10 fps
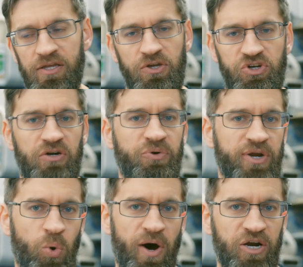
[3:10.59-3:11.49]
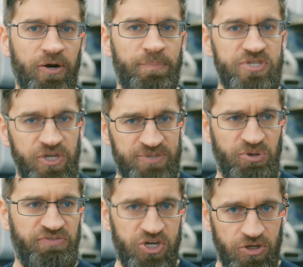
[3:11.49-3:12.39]
you generally require serious
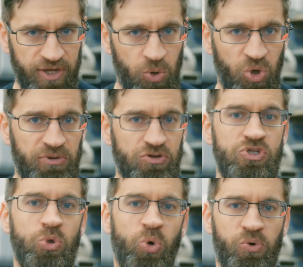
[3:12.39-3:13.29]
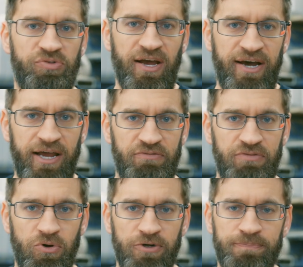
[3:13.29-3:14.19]
professional equipment to work with that kind of
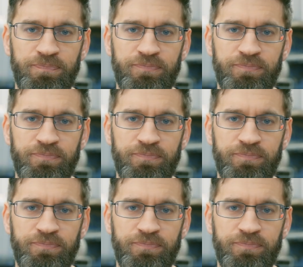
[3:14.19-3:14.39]
floor.